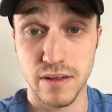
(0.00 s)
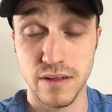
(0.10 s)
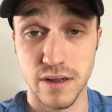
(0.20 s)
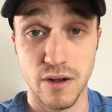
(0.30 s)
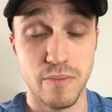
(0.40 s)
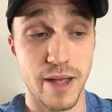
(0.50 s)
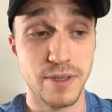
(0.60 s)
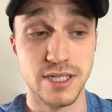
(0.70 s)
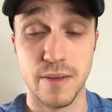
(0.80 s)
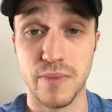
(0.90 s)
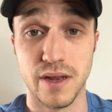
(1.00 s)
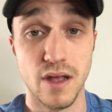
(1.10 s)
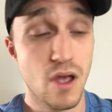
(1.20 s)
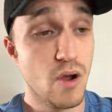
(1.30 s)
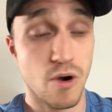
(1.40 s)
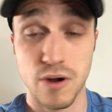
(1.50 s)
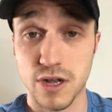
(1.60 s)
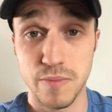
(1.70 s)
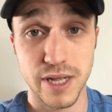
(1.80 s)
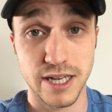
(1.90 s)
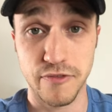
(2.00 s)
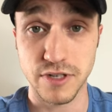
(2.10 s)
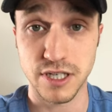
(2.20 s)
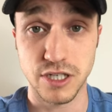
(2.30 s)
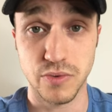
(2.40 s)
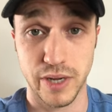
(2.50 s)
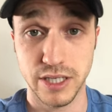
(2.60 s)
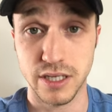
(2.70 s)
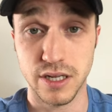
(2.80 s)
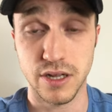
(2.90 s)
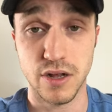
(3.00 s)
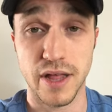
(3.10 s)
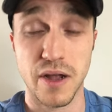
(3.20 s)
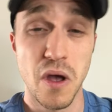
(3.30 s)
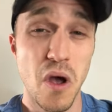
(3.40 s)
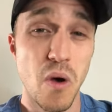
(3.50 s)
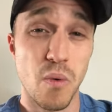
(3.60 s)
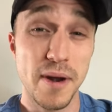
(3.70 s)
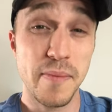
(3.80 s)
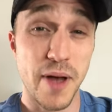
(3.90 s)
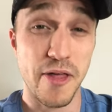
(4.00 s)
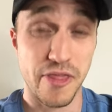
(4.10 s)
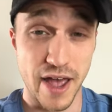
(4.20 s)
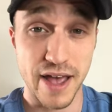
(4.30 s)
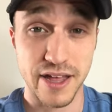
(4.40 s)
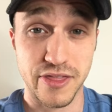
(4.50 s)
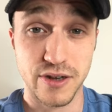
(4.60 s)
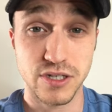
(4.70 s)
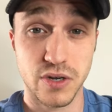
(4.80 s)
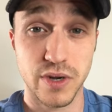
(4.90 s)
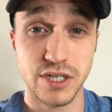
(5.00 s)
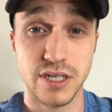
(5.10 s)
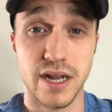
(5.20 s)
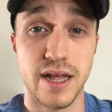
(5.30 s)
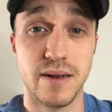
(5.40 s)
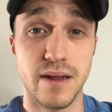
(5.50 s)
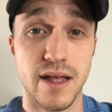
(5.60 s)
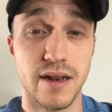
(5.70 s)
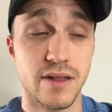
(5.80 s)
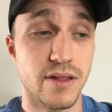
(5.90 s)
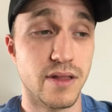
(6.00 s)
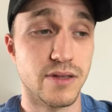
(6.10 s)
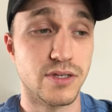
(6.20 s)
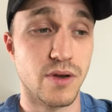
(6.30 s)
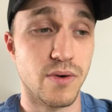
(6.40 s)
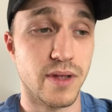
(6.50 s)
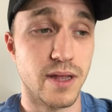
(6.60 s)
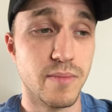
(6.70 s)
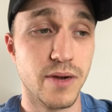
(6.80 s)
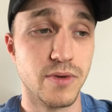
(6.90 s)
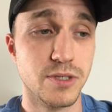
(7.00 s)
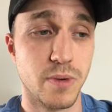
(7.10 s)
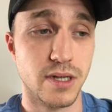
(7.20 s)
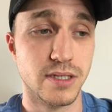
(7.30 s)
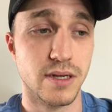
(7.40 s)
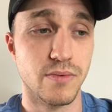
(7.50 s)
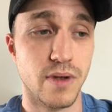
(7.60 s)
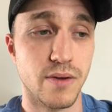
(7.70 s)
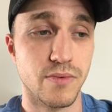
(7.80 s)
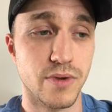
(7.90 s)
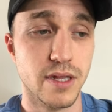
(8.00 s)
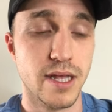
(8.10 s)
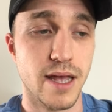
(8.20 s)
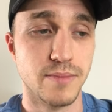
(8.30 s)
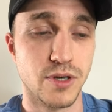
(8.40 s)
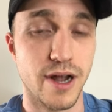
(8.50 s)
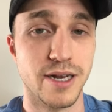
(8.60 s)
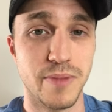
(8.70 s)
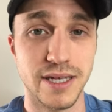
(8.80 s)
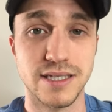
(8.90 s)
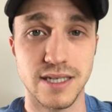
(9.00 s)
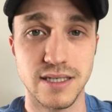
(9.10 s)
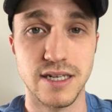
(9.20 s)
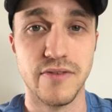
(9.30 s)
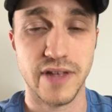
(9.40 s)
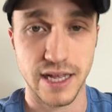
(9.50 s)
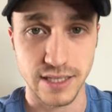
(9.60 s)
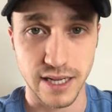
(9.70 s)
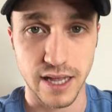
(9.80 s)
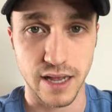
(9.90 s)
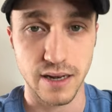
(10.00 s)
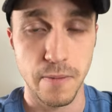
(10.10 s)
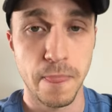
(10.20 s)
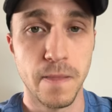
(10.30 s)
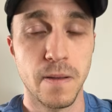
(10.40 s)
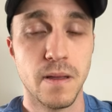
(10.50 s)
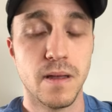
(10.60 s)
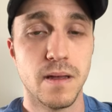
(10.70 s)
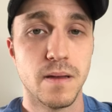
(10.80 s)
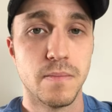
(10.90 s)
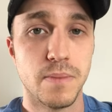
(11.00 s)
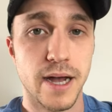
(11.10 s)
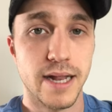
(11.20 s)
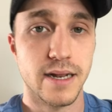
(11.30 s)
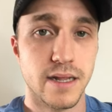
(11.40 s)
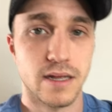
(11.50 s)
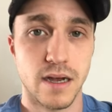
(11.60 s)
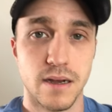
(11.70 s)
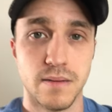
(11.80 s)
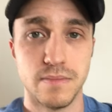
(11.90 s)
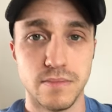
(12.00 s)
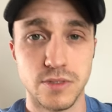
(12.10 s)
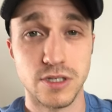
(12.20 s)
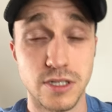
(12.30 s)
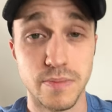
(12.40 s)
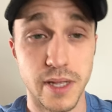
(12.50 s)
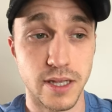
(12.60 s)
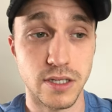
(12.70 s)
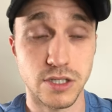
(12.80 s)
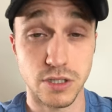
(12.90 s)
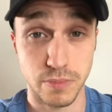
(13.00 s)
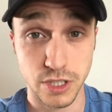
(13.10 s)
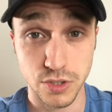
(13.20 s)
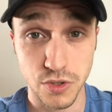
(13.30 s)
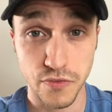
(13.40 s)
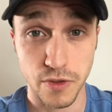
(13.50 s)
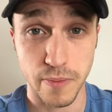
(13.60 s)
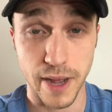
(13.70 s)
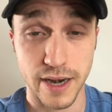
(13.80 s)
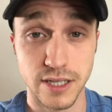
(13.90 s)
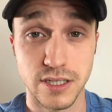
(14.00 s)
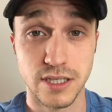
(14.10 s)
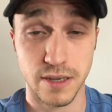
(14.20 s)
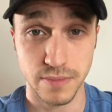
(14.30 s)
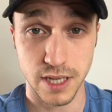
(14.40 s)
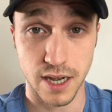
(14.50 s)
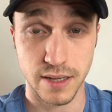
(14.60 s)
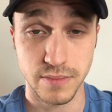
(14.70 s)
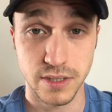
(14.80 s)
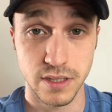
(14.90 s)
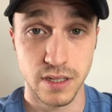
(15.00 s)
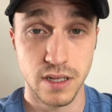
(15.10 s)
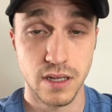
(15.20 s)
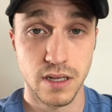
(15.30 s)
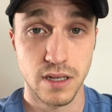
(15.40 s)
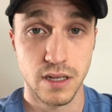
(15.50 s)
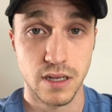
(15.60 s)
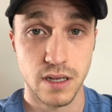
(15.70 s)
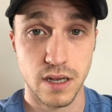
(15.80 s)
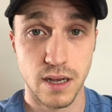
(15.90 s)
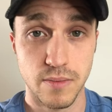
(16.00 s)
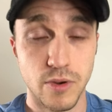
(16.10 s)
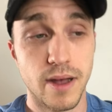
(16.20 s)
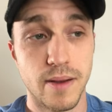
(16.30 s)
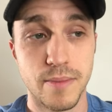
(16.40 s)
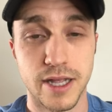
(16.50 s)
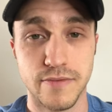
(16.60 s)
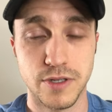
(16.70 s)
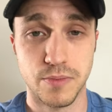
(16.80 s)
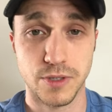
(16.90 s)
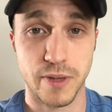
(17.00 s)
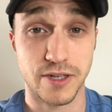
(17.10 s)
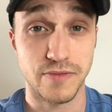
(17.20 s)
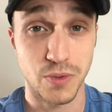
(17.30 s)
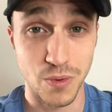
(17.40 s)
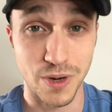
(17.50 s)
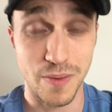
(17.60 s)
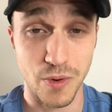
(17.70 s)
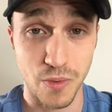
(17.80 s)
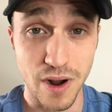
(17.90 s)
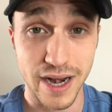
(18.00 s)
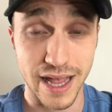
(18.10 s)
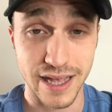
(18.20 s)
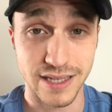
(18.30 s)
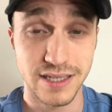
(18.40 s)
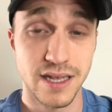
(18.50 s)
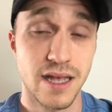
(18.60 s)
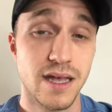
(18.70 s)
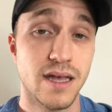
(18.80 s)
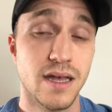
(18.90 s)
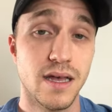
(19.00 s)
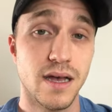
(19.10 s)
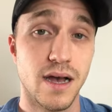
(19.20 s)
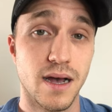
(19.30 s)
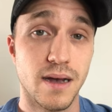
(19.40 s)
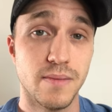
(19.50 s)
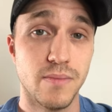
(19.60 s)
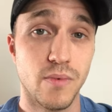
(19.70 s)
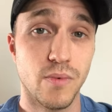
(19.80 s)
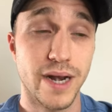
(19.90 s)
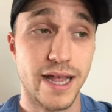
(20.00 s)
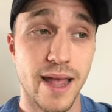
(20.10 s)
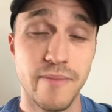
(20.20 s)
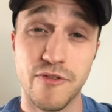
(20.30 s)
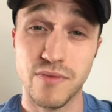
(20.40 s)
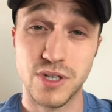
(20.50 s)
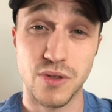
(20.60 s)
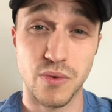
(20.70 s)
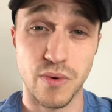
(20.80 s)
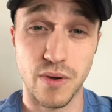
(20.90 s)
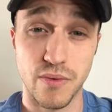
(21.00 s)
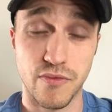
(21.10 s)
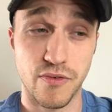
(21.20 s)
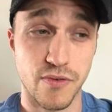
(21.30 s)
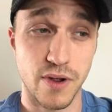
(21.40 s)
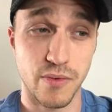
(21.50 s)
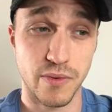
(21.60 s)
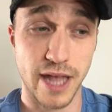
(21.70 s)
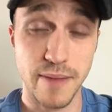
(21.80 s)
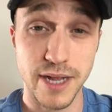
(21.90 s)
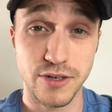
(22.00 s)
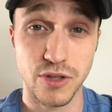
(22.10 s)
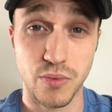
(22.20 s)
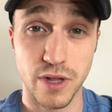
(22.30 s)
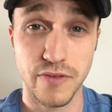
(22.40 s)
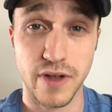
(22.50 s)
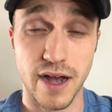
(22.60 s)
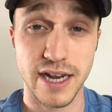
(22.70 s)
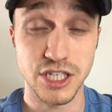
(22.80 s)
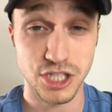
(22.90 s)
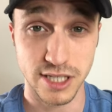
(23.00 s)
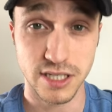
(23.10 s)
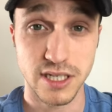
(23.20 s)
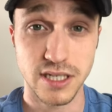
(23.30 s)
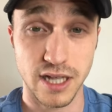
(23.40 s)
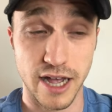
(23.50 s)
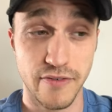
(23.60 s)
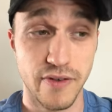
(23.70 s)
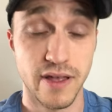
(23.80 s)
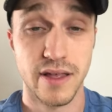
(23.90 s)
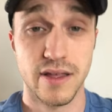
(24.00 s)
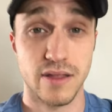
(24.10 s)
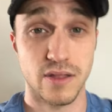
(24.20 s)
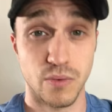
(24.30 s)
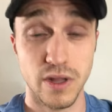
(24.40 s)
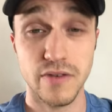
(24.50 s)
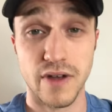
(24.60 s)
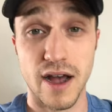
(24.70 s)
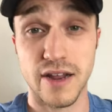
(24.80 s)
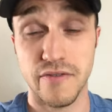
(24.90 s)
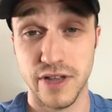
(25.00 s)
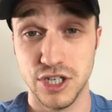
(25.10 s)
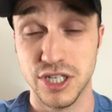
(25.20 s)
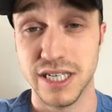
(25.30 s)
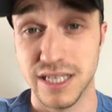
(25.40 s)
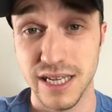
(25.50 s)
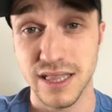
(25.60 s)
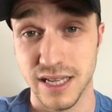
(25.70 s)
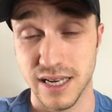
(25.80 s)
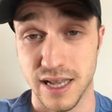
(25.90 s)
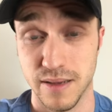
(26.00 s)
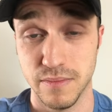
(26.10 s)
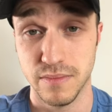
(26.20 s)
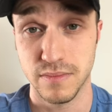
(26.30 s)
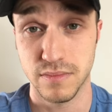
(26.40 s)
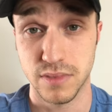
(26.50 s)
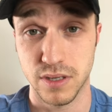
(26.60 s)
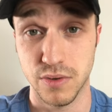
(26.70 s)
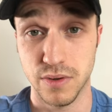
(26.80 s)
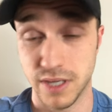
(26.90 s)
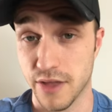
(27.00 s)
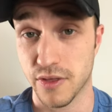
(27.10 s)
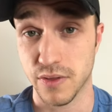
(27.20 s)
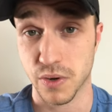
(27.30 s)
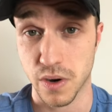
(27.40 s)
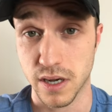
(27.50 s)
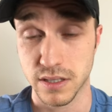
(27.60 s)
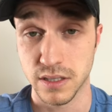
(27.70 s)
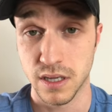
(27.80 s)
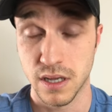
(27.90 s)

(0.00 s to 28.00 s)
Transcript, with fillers: You know, maybe something, or it could be a different situation. You know, like, what about that? Like, there's the question. And, and so, in my response, I, I really am trying to be as sensitive as I can. But um, just to be, to be truthful about it, sometimes um, well, I'm going to give two perspectives. Number one is um, when it came to the it came down to the will of God in Jesus' life, the will of God eventually did lead him to death on the cross.